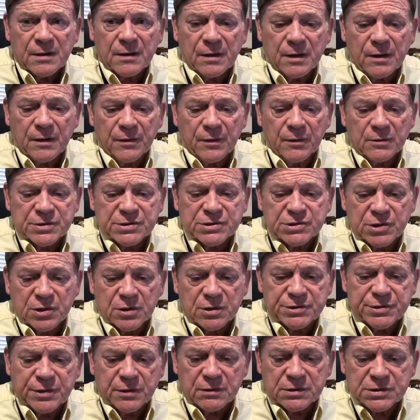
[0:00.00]
See those
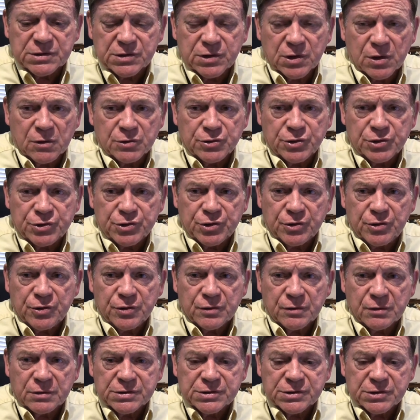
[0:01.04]
slurs? You should do
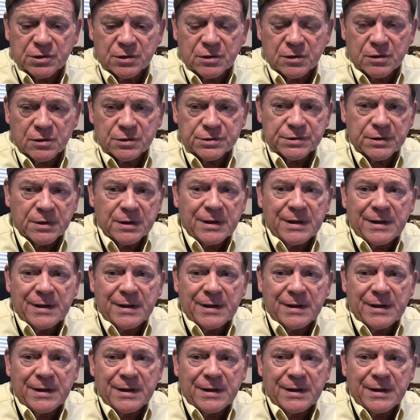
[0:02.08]
those slurs.